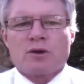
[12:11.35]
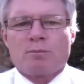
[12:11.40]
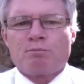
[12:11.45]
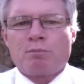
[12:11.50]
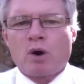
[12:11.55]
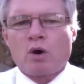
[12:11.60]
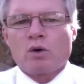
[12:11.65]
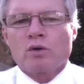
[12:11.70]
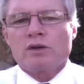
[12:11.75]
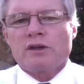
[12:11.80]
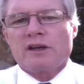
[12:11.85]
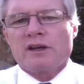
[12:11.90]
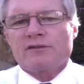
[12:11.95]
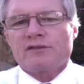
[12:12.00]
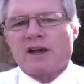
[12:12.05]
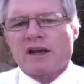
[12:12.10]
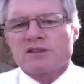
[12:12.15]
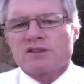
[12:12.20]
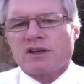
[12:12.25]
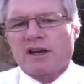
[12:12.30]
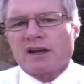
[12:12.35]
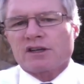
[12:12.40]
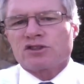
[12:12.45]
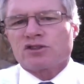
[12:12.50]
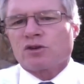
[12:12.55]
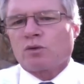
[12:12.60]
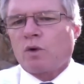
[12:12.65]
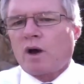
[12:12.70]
The boat lift has an extra